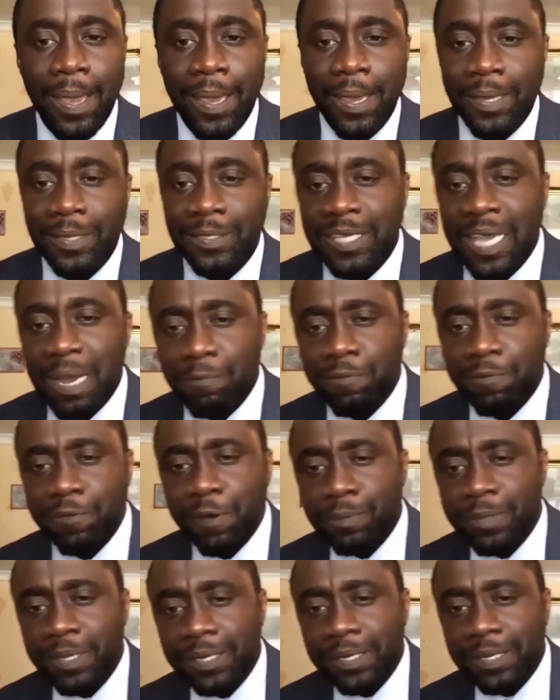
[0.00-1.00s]
You see, I'm
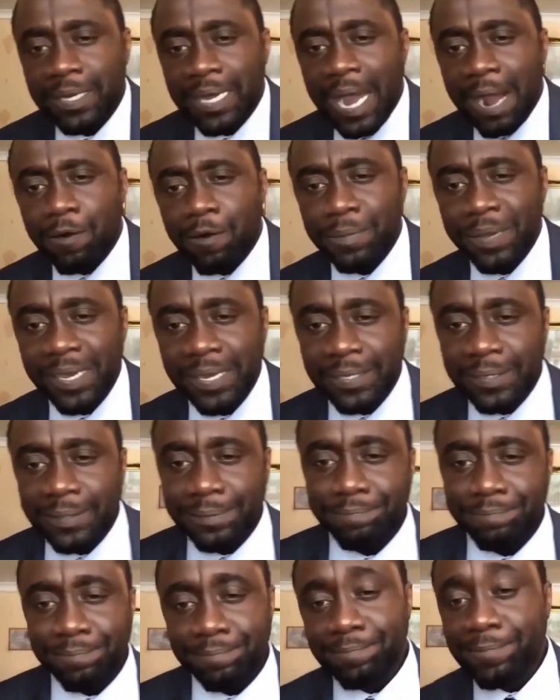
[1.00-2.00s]
from the Caribbean
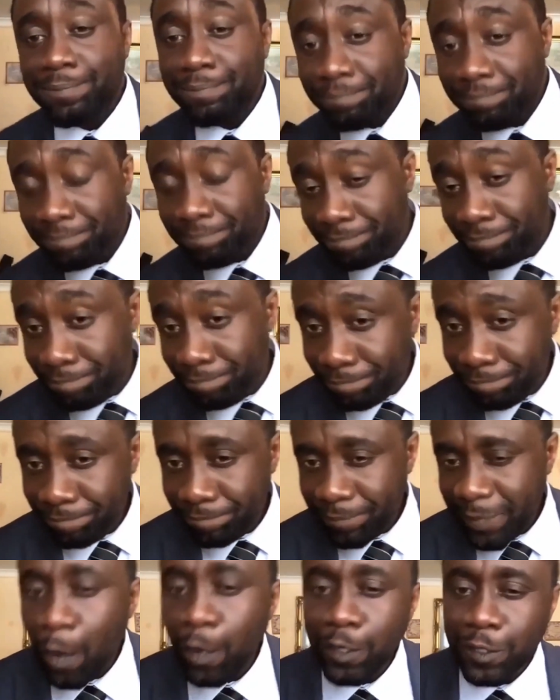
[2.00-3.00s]

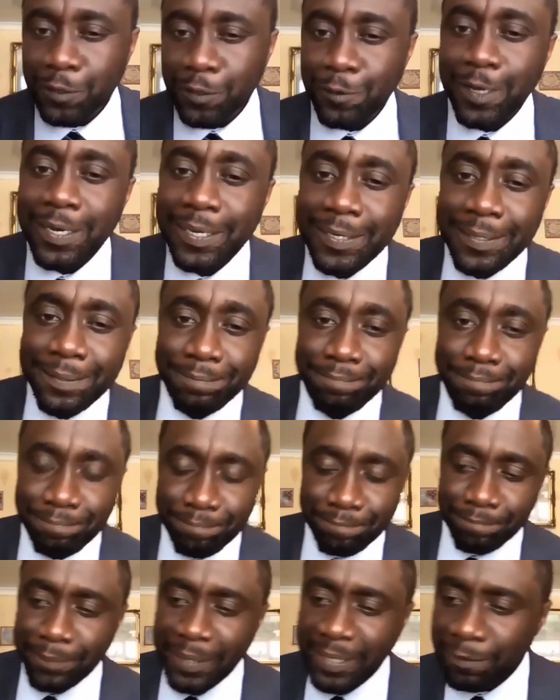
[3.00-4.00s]
culturally,
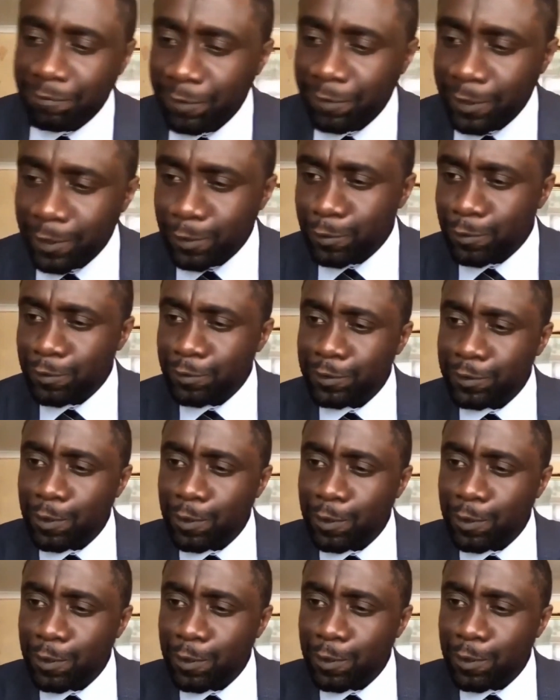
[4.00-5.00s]
but for you
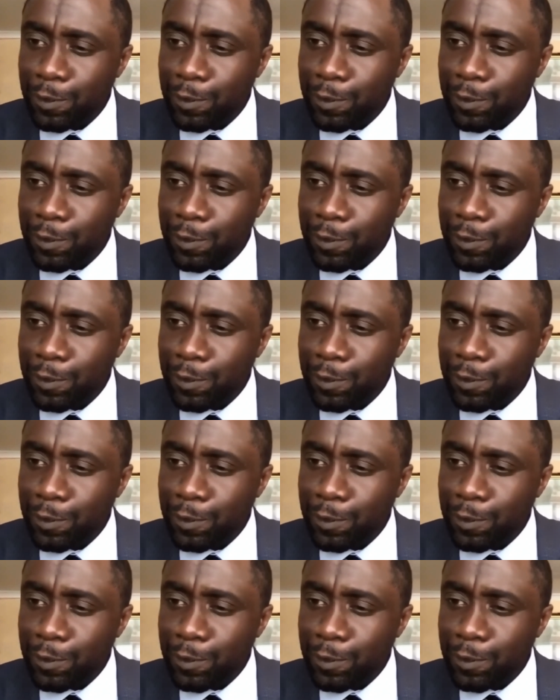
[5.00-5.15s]
don't know